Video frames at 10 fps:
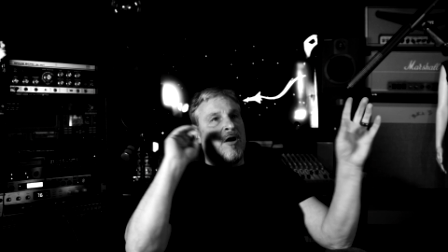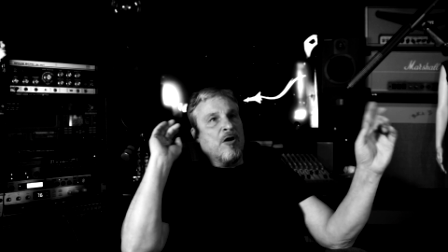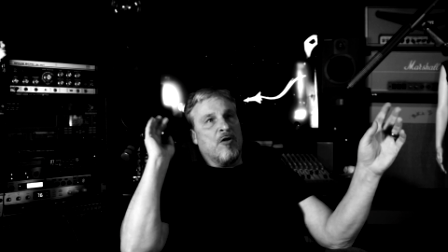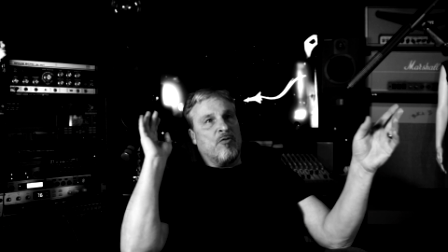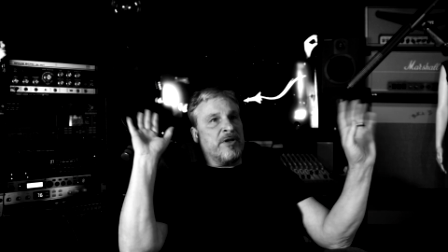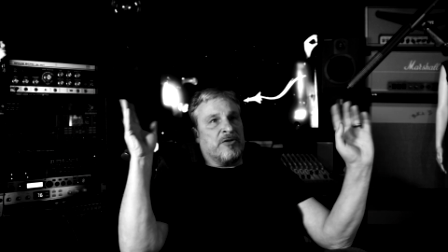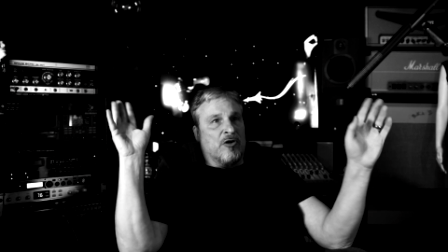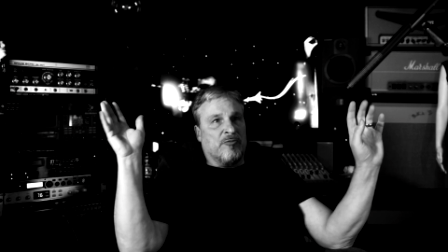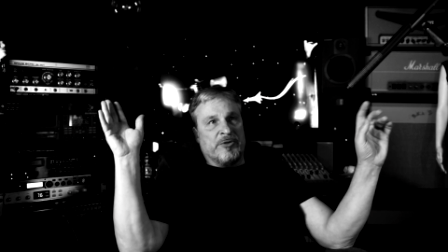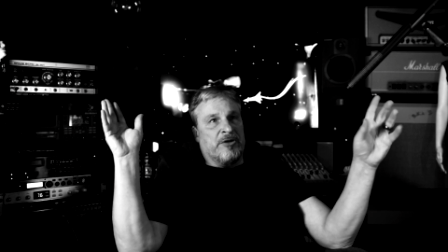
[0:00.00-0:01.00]
oh well, they
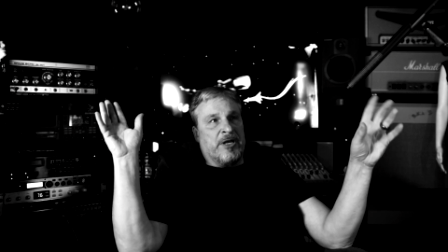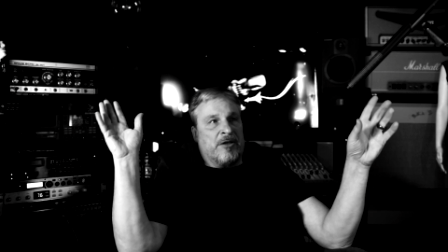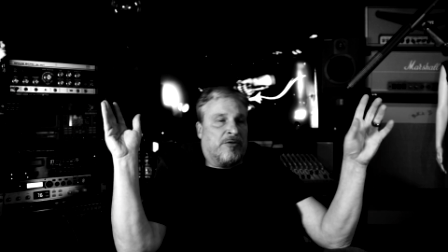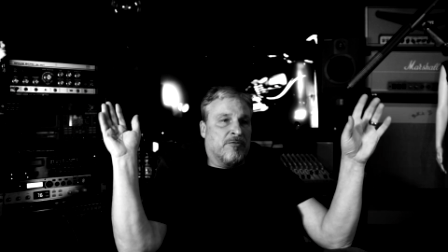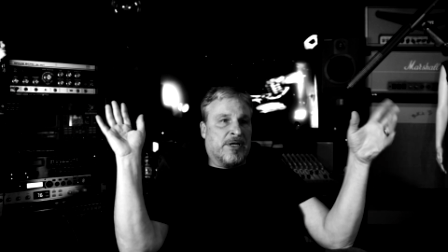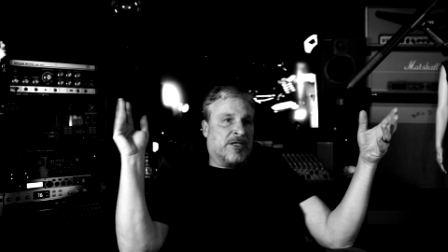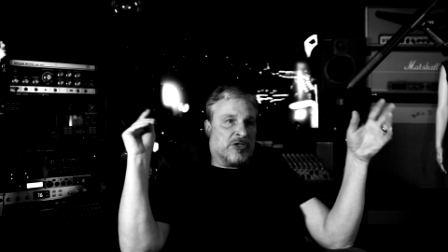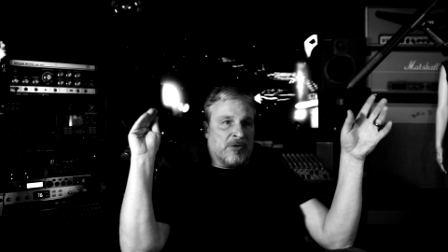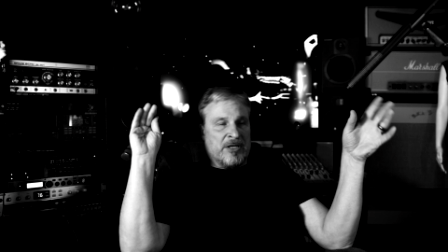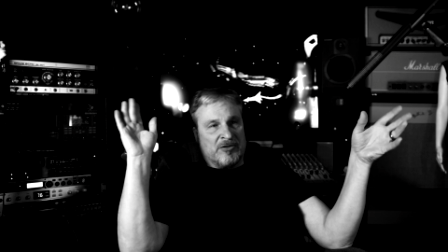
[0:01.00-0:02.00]
told me you can't do that,
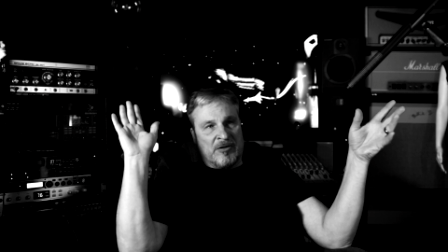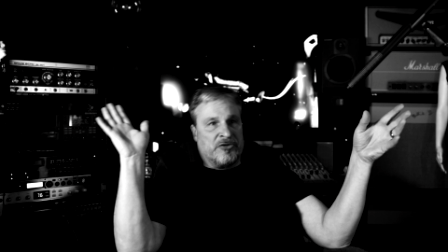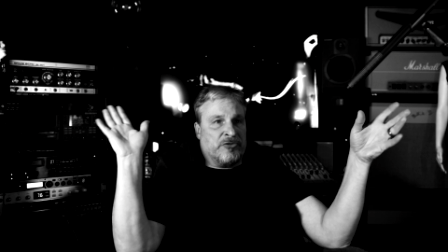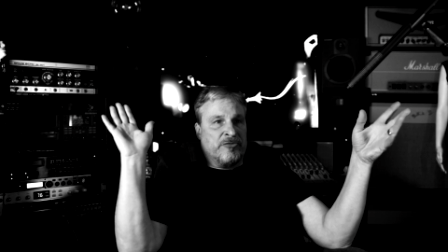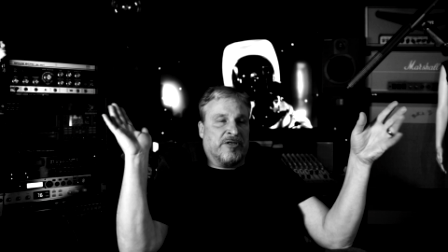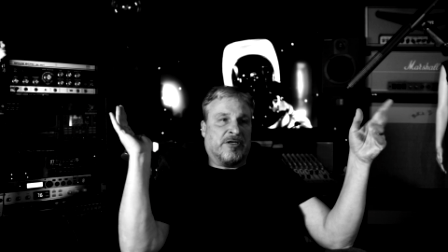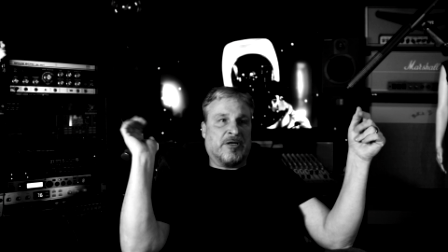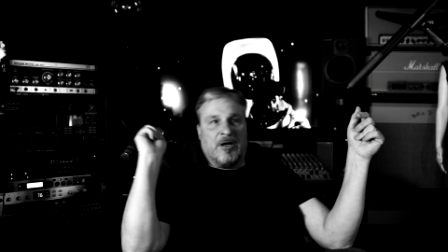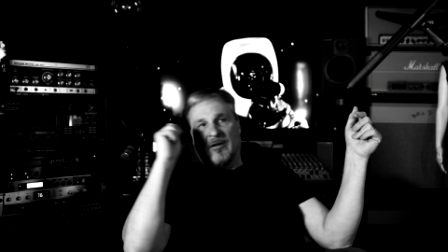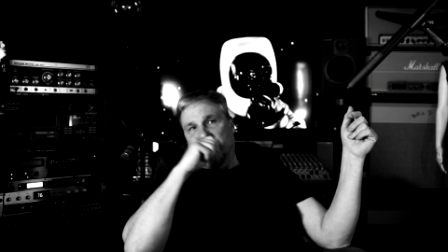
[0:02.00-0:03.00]
so I started shooting in
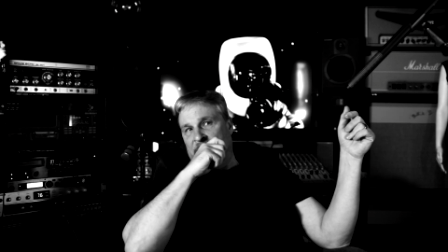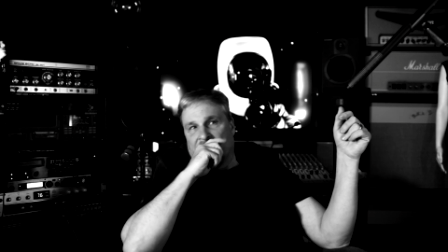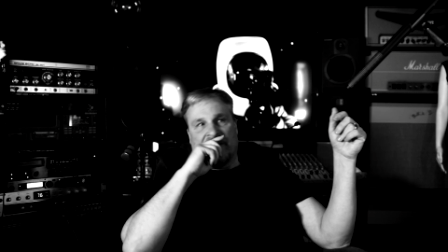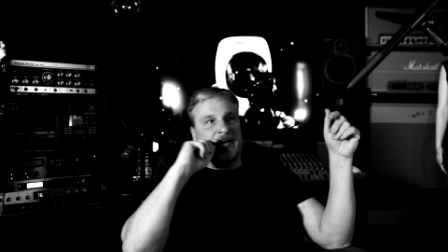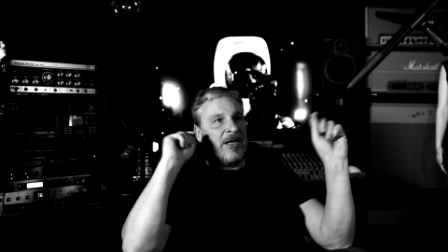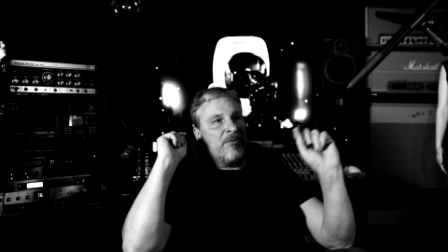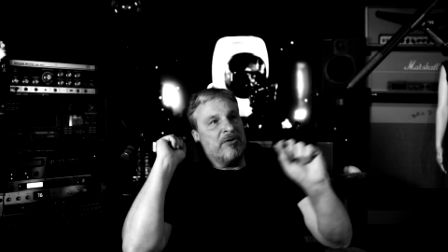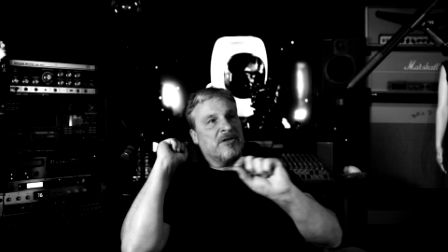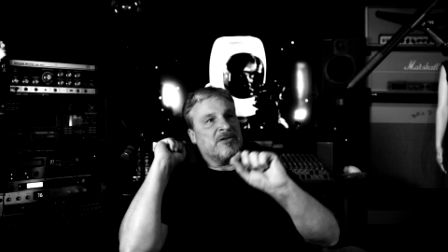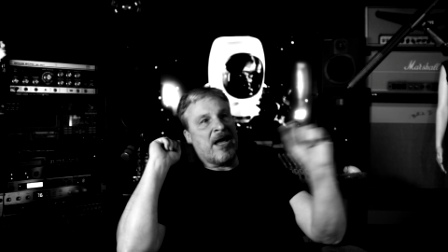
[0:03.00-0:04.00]
color, and then I would
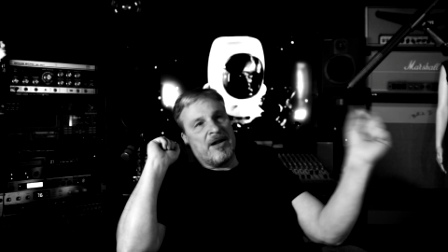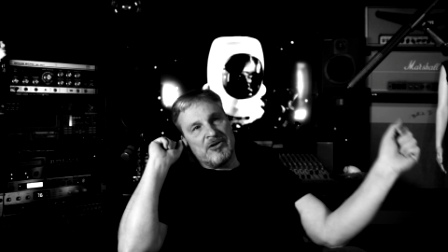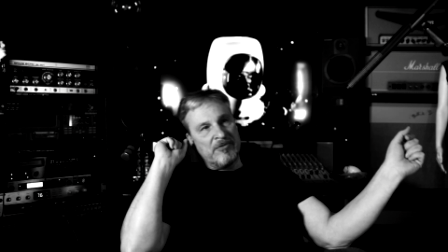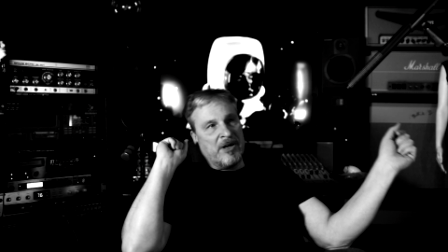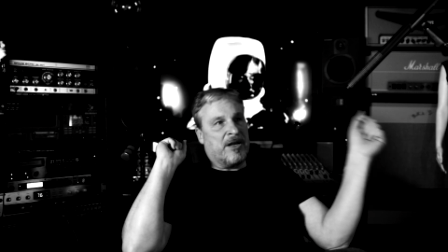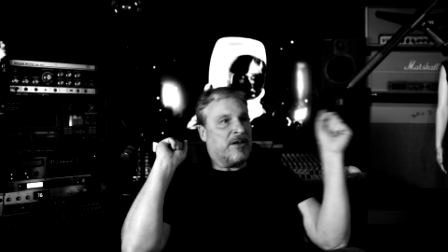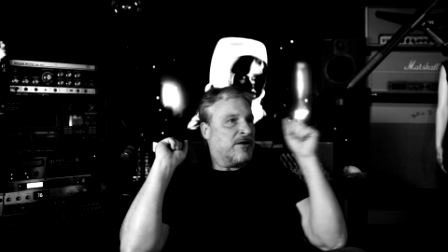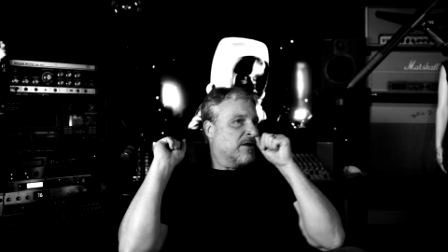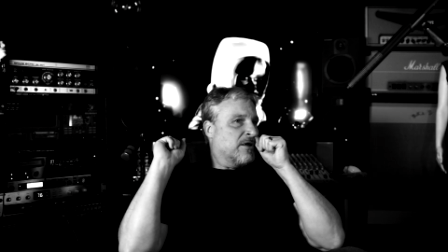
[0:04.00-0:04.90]
desaturate it,